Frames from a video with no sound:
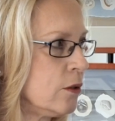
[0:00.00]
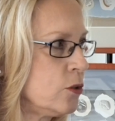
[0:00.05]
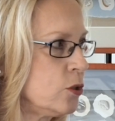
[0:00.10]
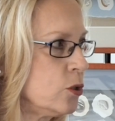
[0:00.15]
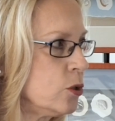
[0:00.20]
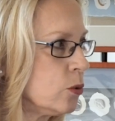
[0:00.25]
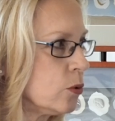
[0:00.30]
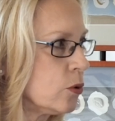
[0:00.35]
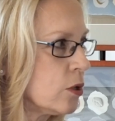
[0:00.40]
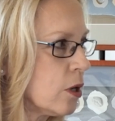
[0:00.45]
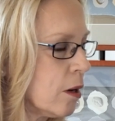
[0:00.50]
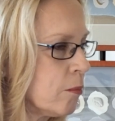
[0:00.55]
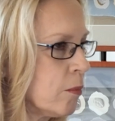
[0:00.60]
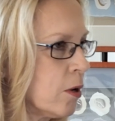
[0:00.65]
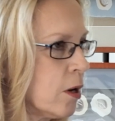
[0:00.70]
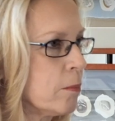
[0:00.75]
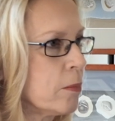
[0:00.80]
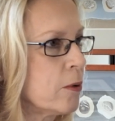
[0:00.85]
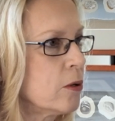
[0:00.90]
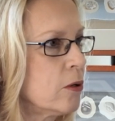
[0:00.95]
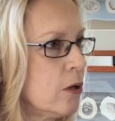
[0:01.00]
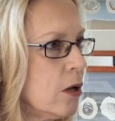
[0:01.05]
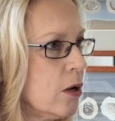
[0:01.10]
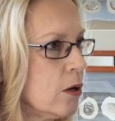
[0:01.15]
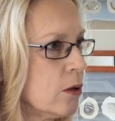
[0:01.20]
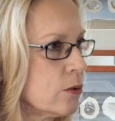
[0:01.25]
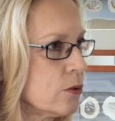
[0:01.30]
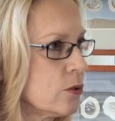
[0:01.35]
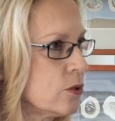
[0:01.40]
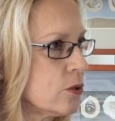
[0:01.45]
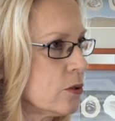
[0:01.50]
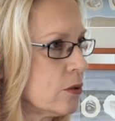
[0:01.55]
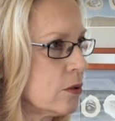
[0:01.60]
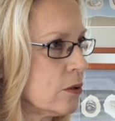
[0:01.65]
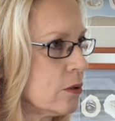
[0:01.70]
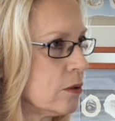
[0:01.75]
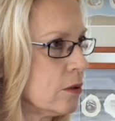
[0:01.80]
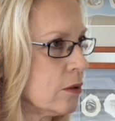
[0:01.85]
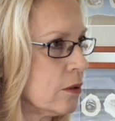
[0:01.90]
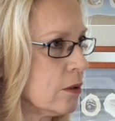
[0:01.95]
to come up close
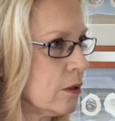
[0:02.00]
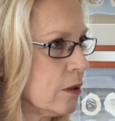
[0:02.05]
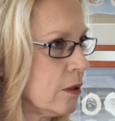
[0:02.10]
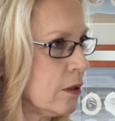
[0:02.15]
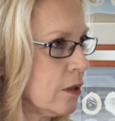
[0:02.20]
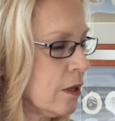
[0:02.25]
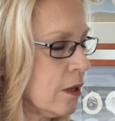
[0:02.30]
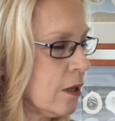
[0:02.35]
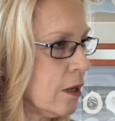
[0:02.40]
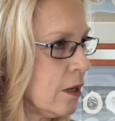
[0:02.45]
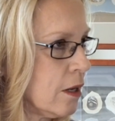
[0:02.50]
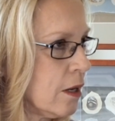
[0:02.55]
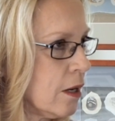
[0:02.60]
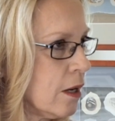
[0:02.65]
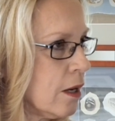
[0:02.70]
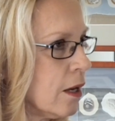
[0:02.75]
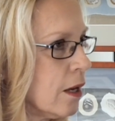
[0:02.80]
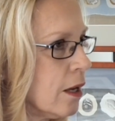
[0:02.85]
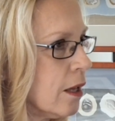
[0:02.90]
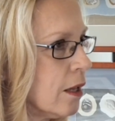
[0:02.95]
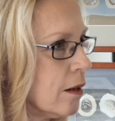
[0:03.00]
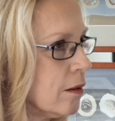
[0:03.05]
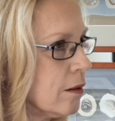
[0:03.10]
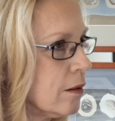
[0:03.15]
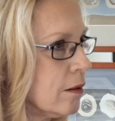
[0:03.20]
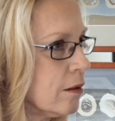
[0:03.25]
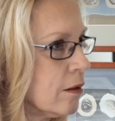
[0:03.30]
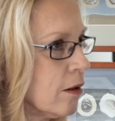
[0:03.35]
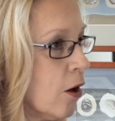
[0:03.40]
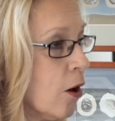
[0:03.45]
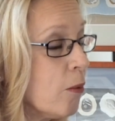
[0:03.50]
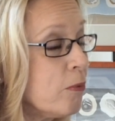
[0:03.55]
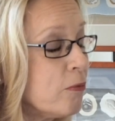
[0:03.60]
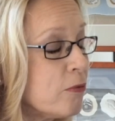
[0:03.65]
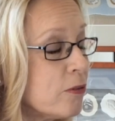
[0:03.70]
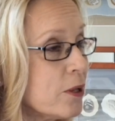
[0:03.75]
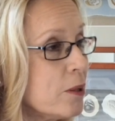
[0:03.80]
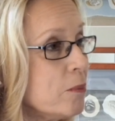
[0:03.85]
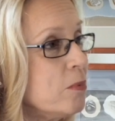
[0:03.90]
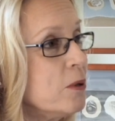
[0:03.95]
and
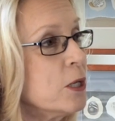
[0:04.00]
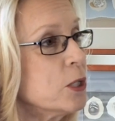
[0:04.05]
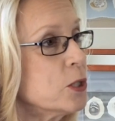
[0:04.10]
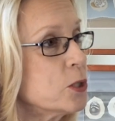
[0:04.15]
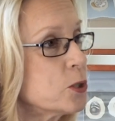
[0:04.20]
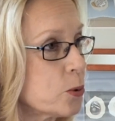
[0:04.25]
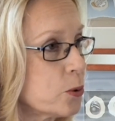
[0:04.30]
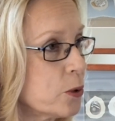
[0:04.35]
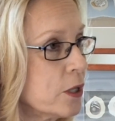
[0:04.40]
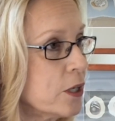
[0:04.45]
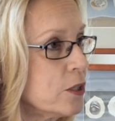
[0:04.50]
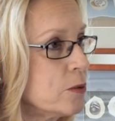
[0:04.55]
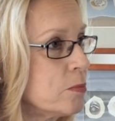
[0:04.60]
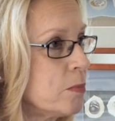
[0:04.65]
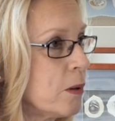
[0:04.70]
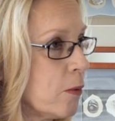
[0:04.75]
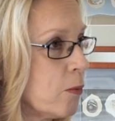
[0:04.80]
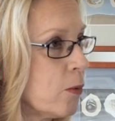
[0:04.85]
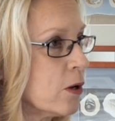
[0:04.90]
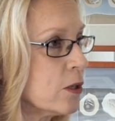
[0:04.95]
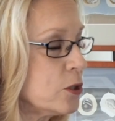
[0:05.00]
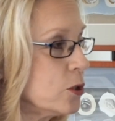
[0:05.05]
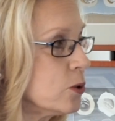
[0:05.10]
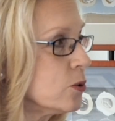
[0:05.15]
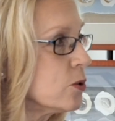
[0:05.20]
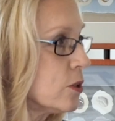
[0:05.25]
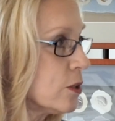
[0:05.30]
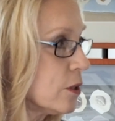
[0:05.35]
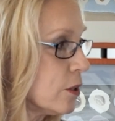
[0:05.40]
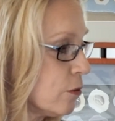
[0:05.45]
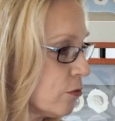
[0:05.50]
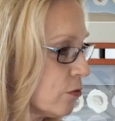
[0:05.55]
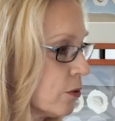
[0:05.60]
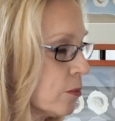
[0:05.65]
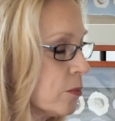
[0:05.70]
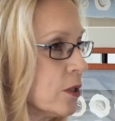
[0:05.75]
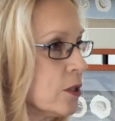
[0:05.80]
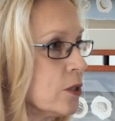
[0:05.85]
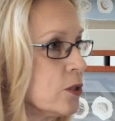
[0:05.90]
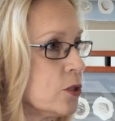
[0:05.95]
hopefully be intrigued by what you see
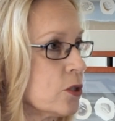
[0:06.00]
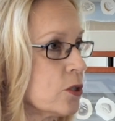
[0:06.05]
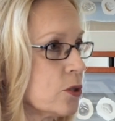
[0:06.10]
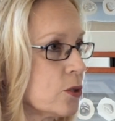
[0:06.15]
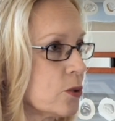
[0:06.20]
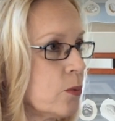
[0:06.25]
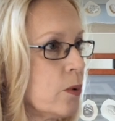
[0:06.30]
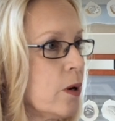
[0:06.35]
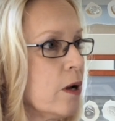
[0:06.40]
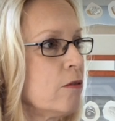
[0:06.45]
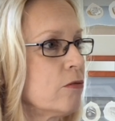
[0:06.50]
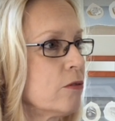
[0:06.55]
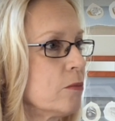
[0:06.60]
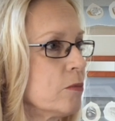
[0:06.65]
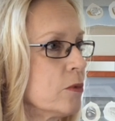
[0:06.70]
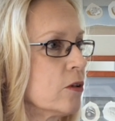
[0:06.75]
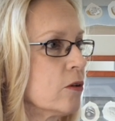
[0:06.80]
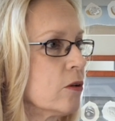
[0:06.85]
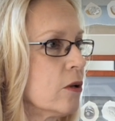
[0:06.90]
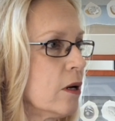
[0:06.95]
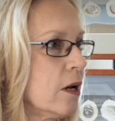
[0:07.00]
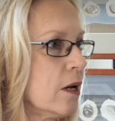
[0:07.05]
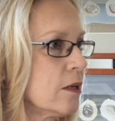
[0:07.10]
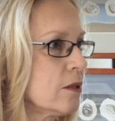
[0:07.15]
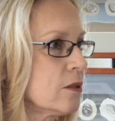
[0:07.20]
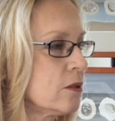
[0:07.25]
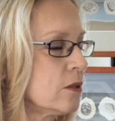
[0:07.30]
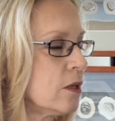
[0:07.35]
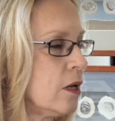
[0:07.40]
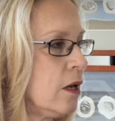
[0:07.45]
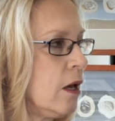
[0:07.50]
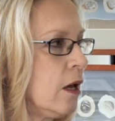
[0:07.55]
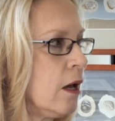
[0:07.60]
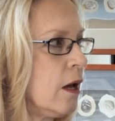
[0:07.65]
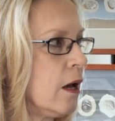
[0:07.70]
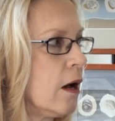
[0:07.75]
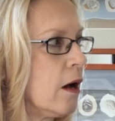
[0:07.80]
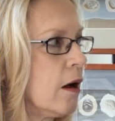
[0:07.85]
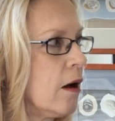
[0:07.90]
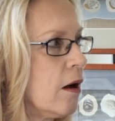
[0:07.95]
from inches away from the glass.
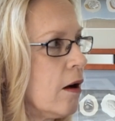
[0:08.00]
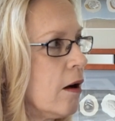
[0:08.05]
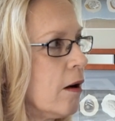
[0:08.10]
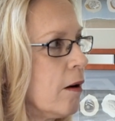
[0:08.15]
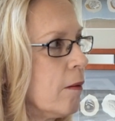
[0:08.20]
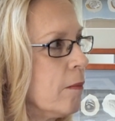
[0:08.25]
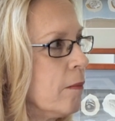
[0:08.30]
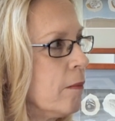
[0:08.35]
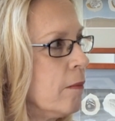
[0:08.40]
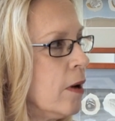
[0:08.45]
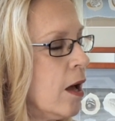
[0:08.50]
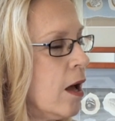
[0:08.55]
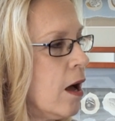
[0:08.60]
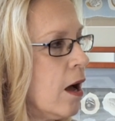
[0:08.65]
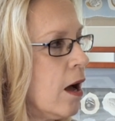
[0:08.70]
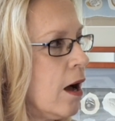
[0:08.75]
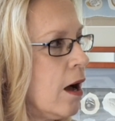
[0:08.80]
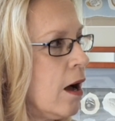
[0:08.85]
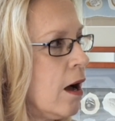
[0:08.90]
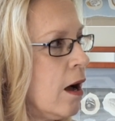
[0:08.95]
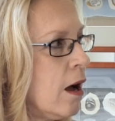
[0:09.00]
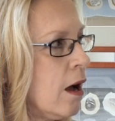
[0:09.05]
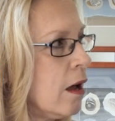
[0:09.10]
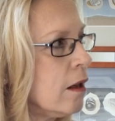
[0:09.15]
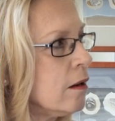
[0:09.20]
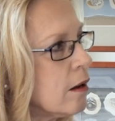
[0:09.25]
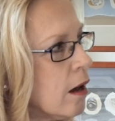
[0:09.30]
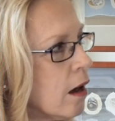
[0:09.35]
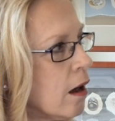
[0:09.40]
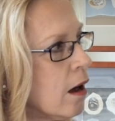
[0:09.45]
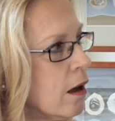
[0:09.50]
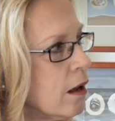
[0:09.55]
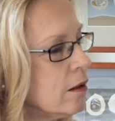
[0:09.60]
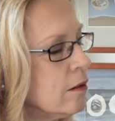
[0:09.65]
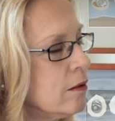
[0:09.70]
I